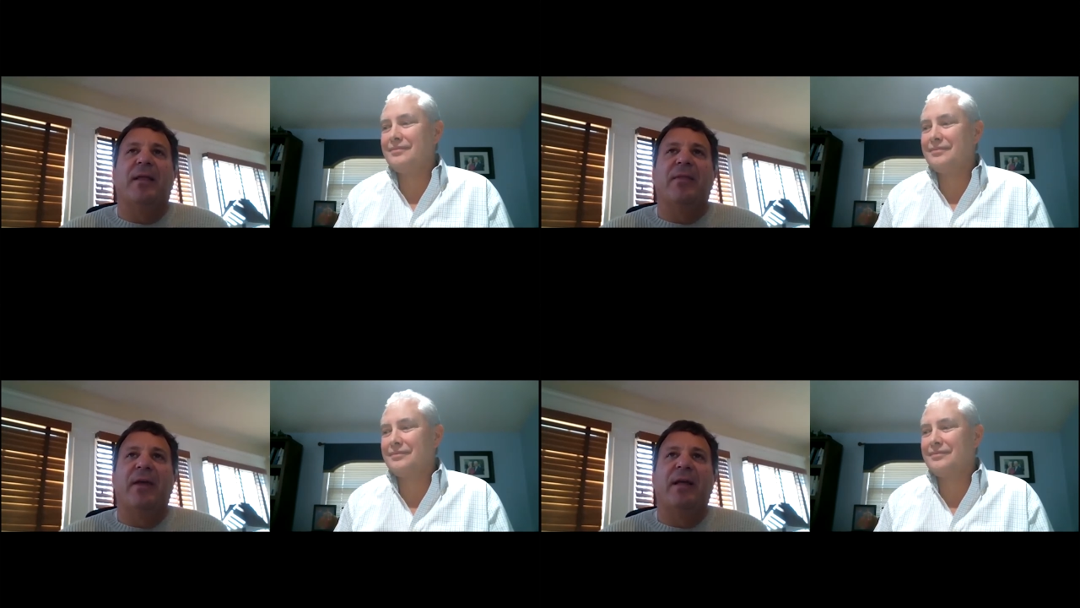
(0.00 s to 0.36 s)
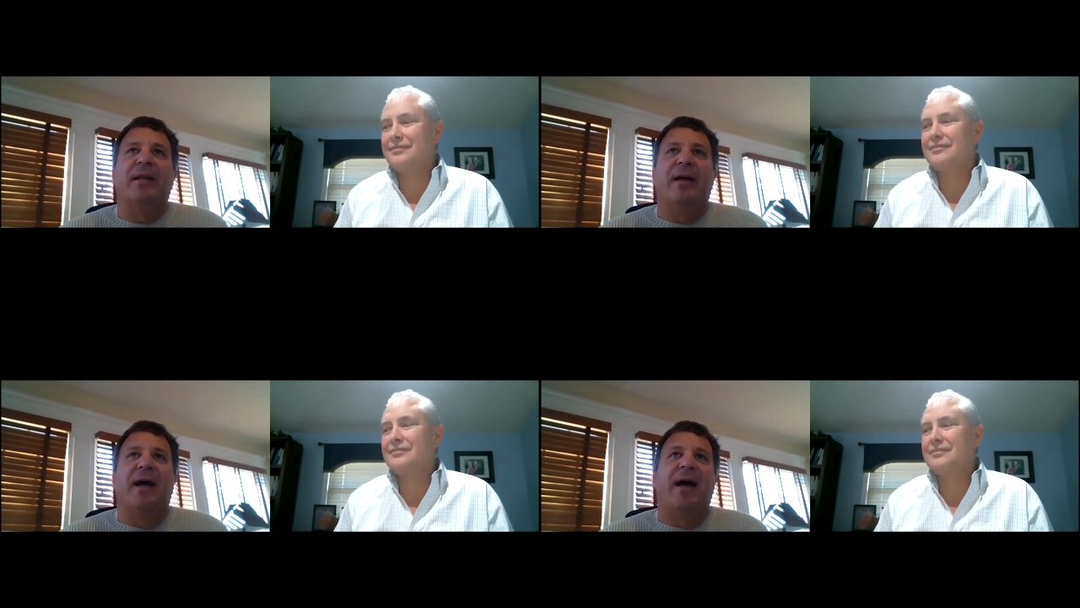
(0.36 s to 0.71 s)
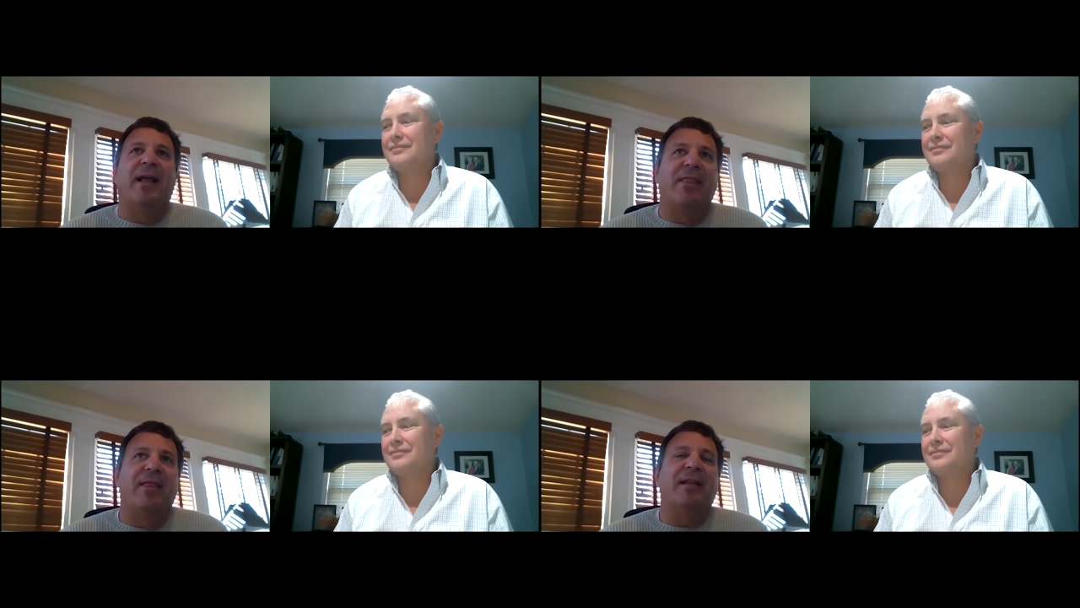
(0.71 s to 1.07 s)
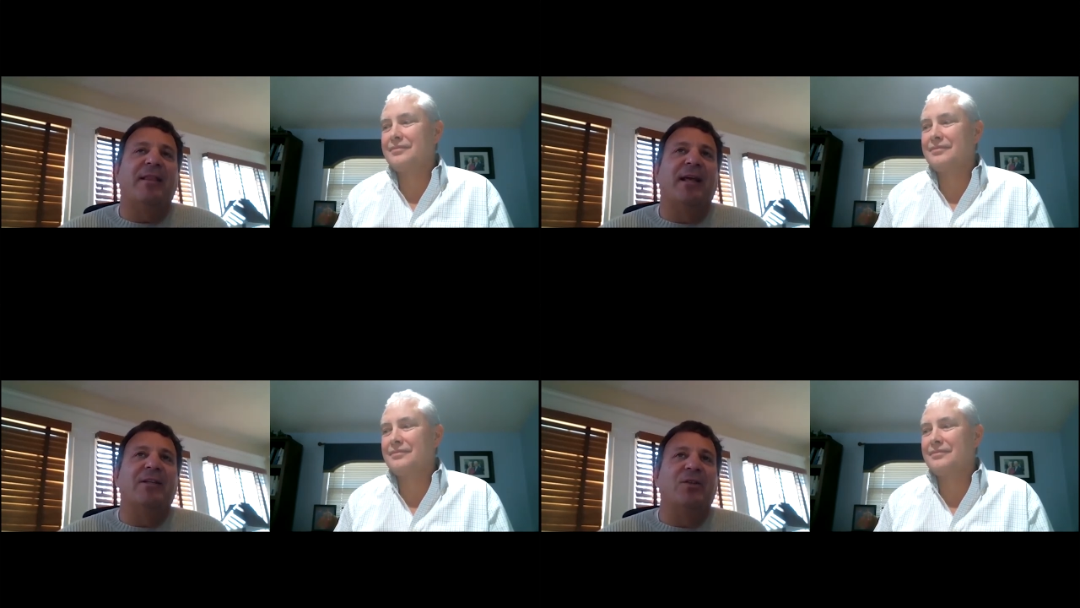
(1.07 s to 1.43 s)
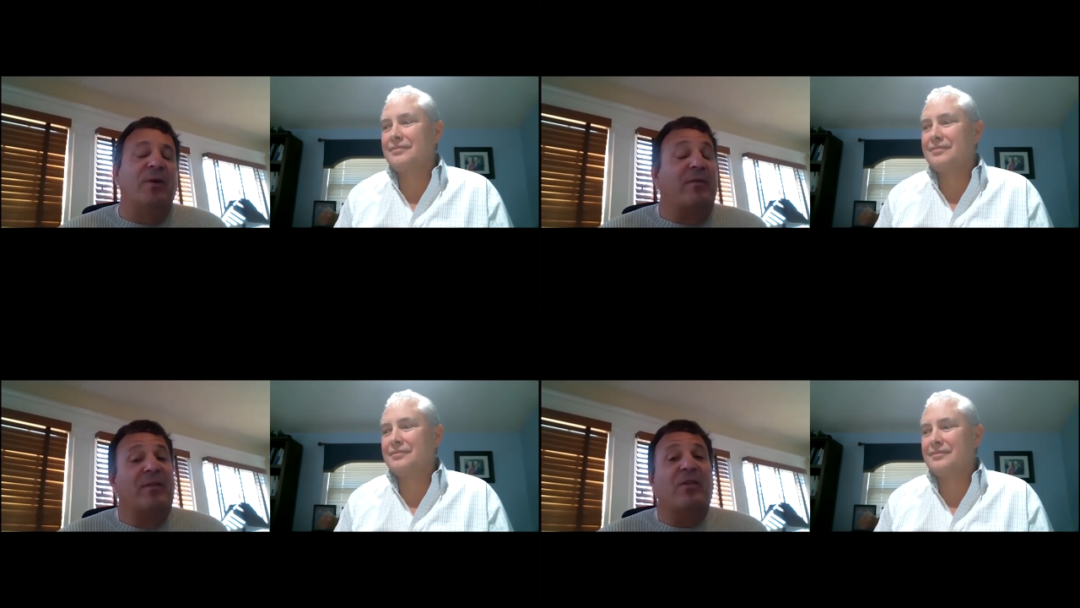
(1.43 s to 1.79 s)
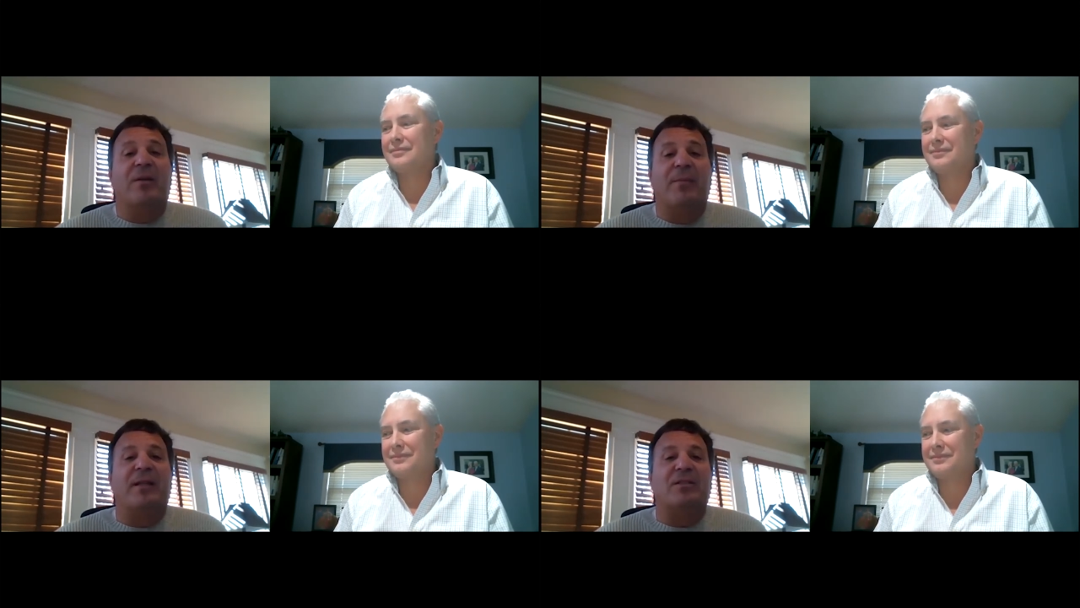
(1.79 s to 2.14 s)
Speaker 1: then I think that you haven't
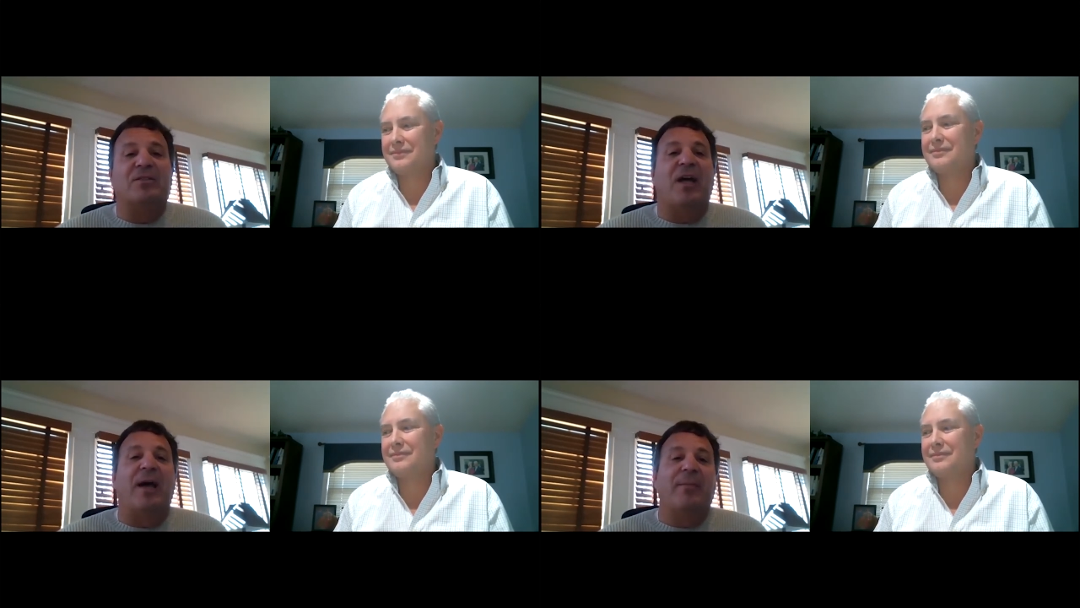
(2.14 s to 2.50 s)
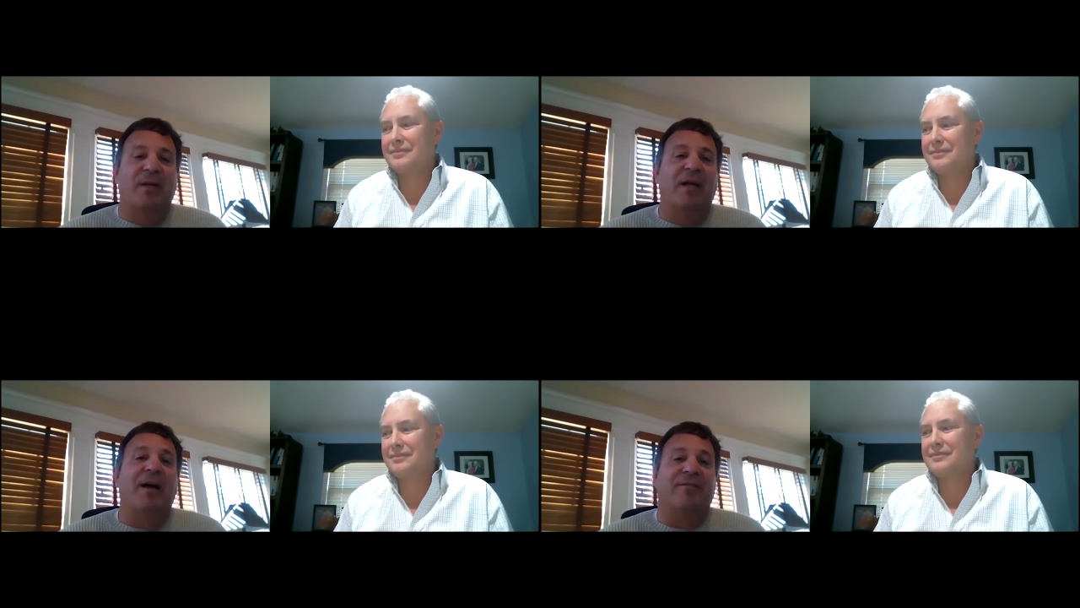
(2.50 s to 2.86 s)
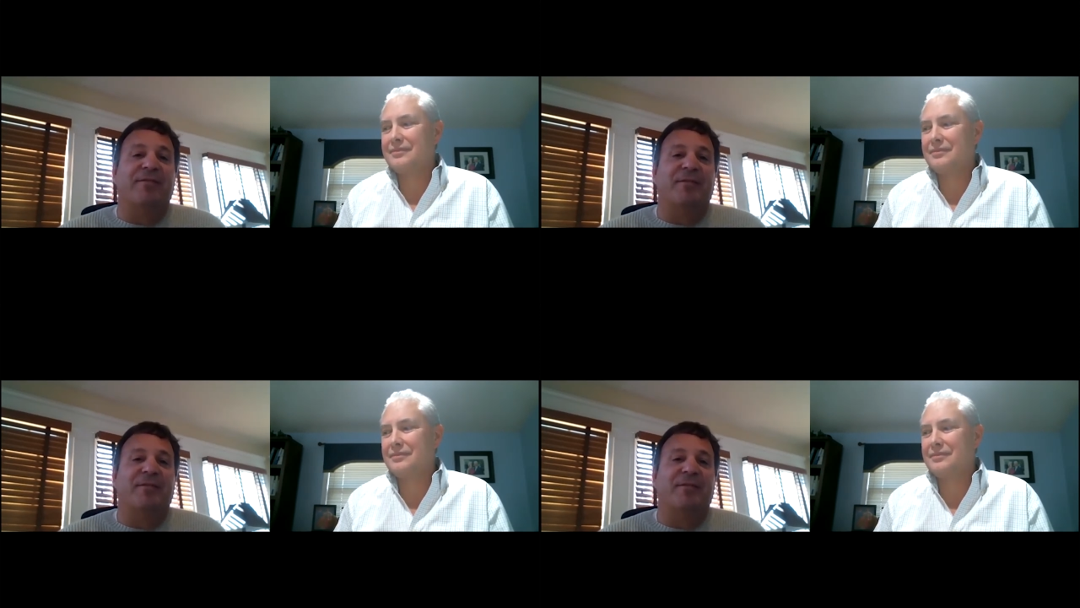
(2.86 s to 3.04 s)
thought about this job enough.